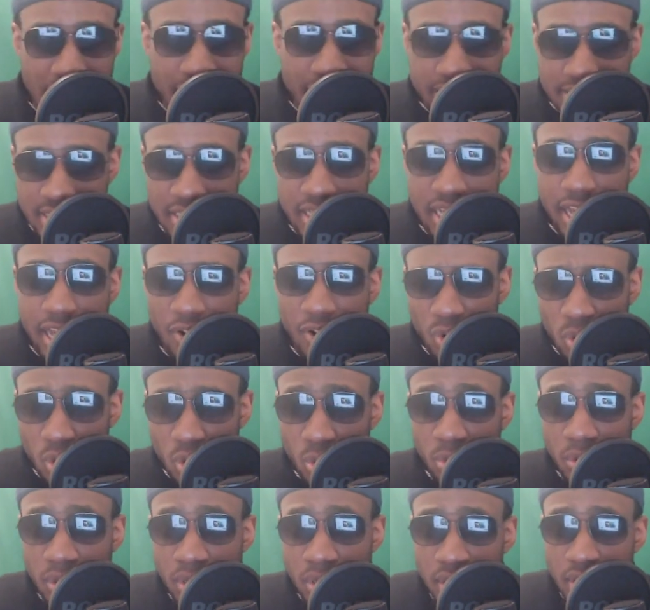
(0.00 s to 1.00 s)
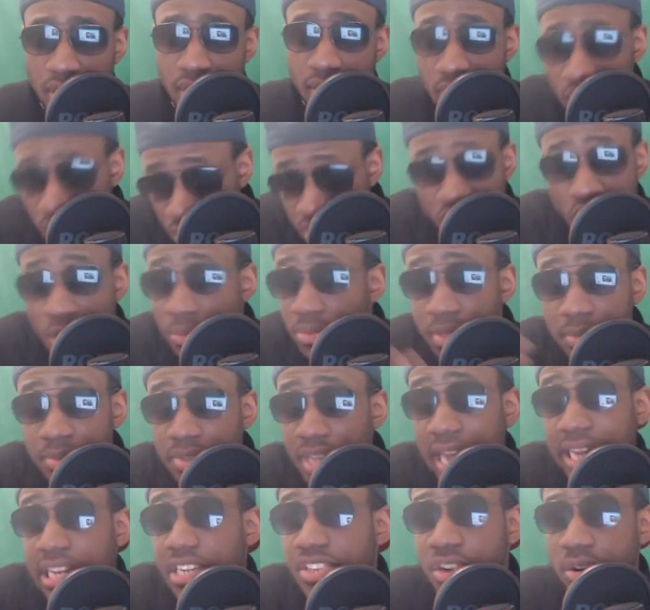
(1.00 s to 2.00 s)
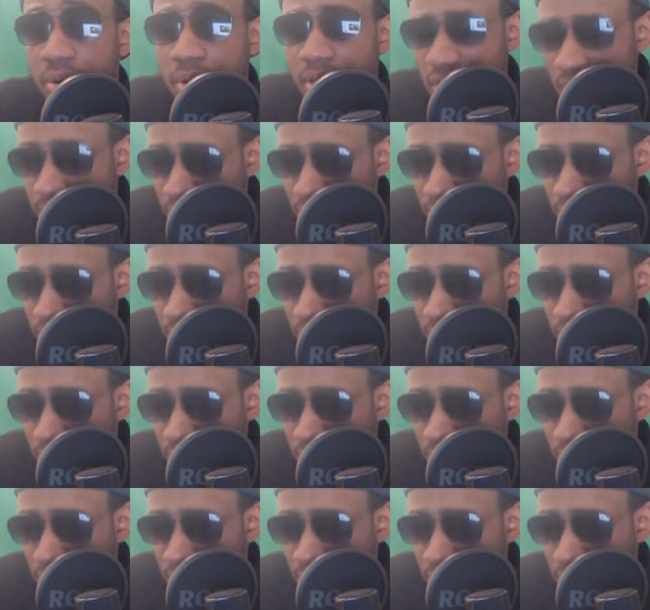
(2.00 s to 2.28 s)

that is a guy who, because sometimes I disagree with